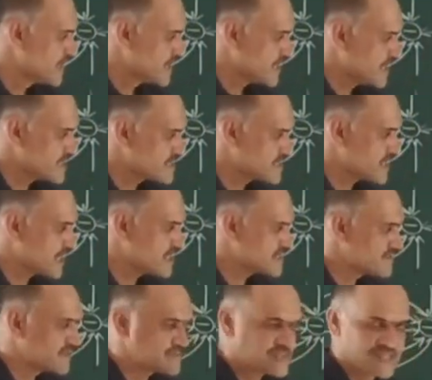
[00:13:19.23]
It
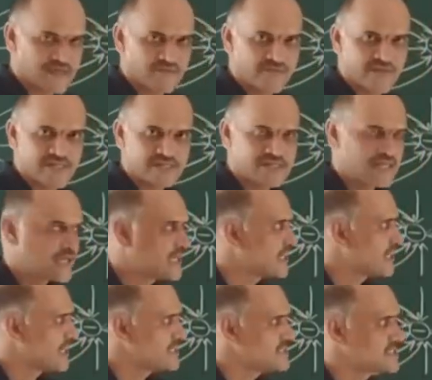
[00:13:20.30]
starts from surface,
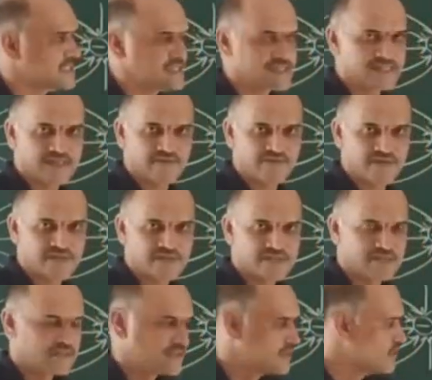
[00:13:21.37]
ends at
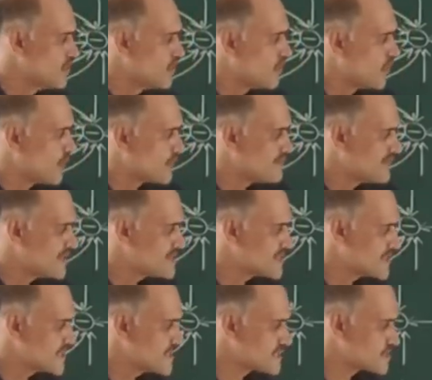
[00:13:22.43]
surface. Always
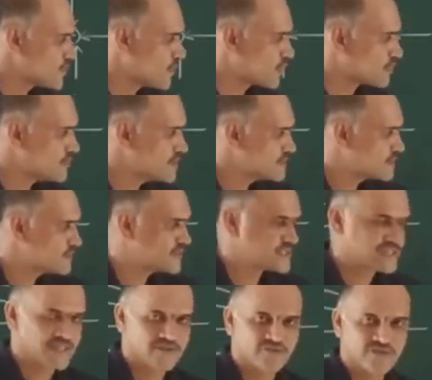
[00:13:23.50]
it is normal to the
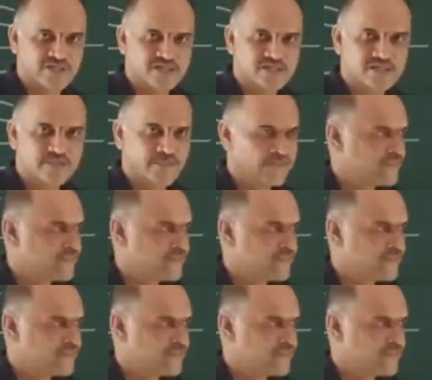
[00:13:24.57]
surface.